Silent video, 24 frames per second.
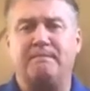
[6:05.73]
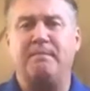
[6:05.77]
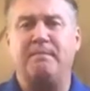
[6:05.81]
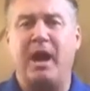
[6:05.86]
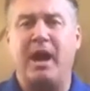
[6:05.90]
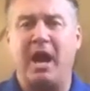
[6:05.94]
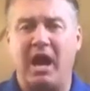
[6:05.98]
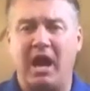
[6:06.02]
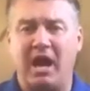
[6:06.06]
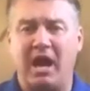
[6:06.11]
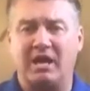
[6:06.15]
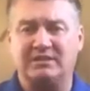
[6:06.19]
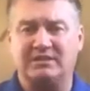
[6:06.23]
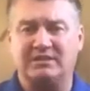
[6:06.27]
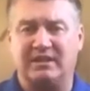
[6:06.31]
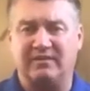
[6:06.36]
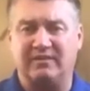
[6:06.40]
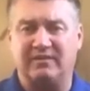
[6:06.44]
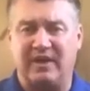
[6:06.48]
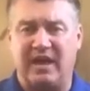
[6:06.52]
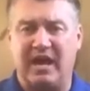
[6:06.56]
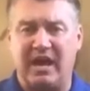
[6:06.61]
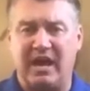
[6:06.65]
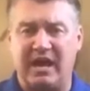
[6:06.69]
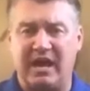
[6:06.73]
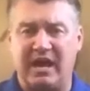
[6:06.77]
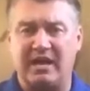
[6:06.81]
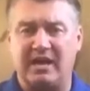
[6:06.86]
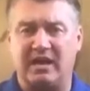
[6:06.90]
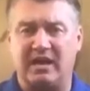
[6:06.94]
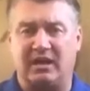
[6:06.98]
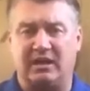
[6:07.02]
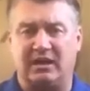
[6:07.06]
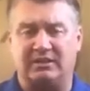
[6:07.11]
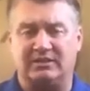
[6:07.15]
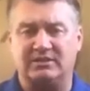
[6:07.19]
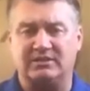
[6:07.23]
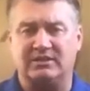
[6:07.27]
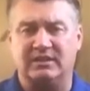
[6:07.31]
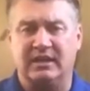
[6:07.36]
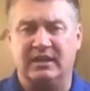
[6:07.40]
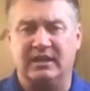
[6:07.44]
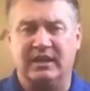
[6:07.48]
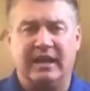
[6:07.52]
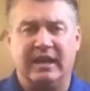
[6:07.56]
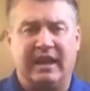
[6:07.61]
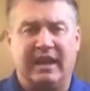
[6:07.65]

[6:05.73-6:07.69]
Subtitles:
positive ions.